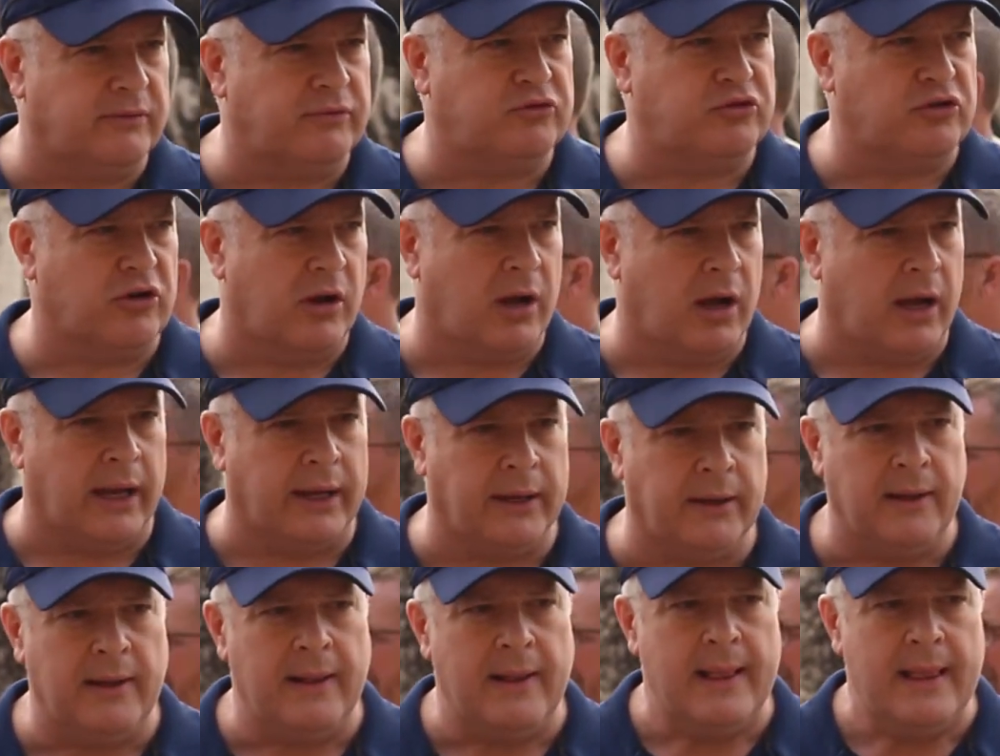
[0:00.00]
of
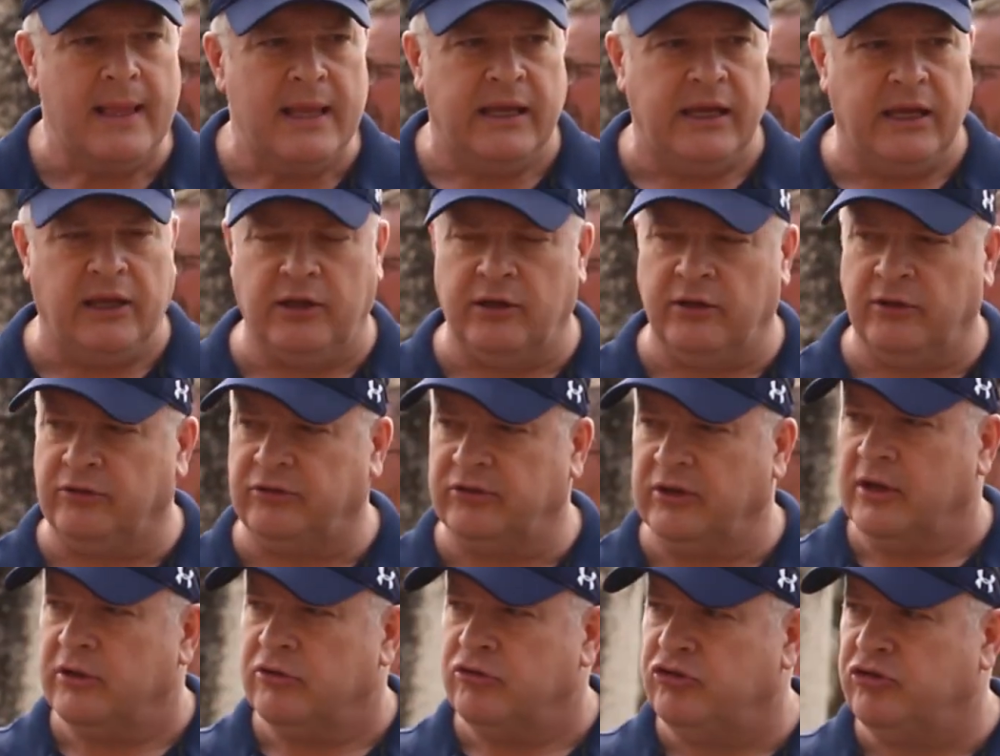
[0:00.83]
John
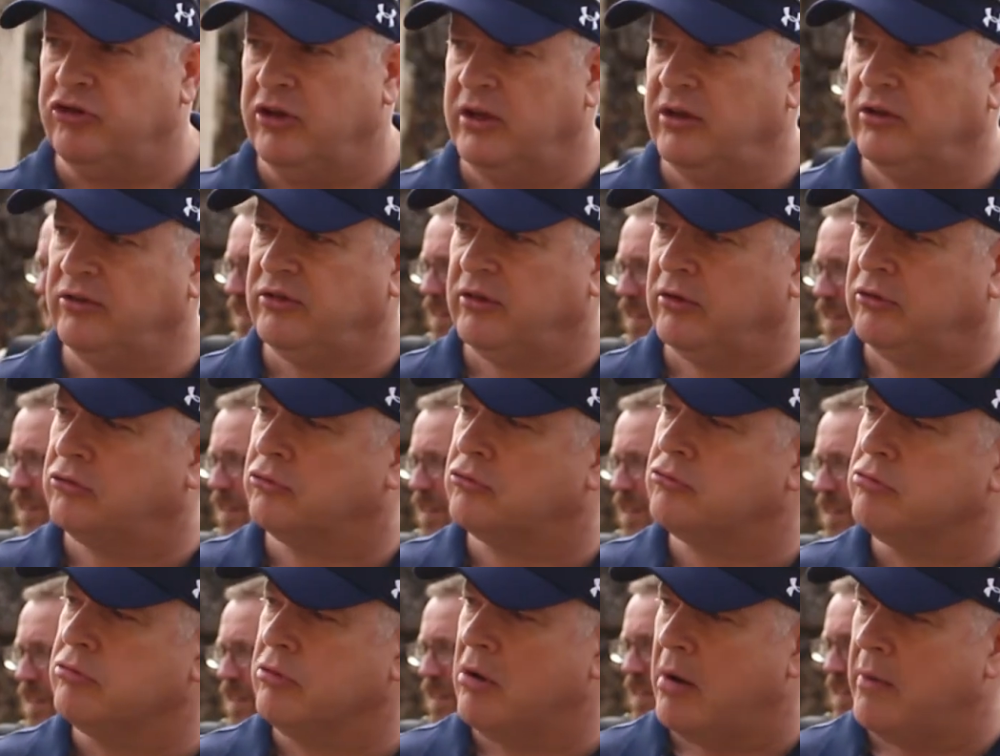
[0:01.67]
is Jesus'
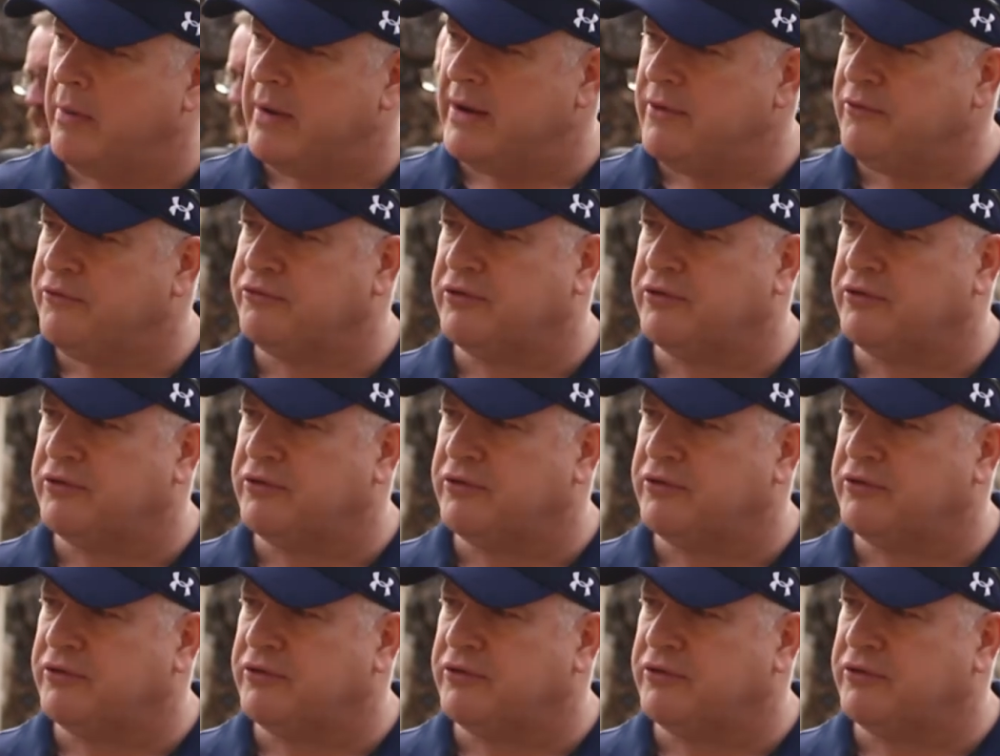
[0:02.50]
growing